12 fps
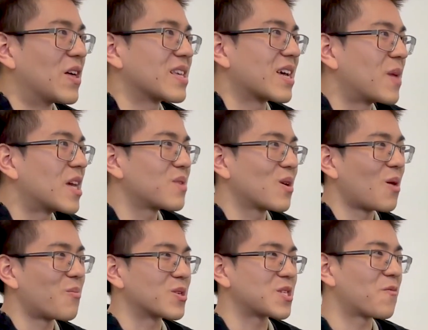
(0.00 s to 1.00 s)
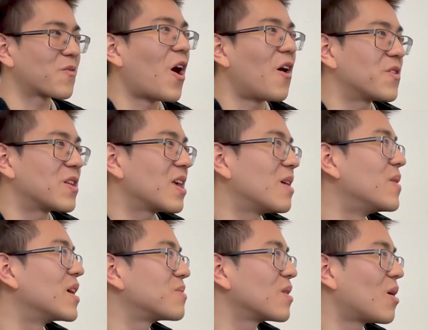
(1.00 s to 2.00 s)
It like makes me a lot more self-confident. It
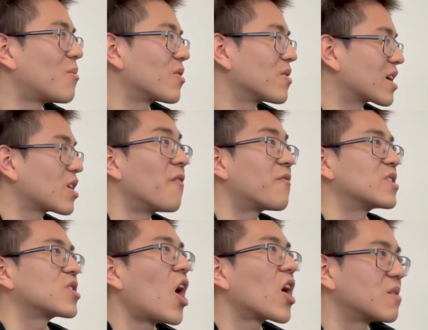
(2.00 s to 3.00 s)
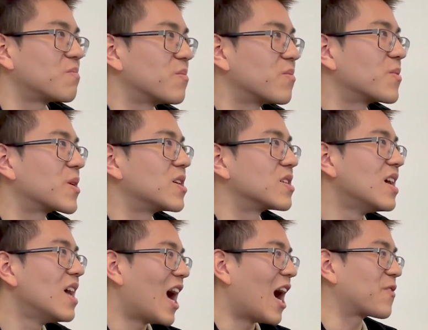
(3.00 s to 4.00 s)
makes me a lot more like confident talking to people because
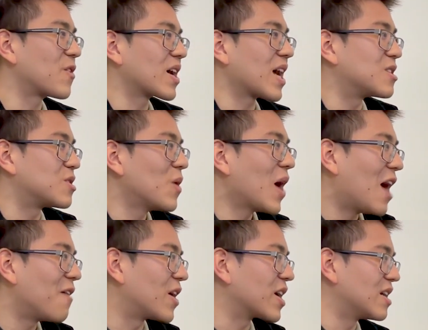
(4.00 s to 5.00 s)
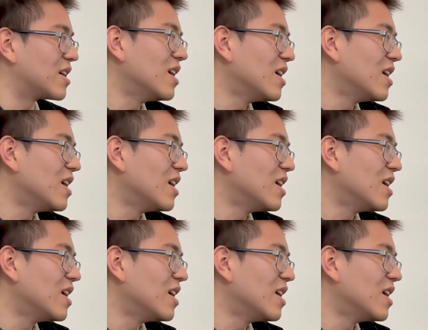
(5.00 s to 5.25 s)
I feel like I do have like a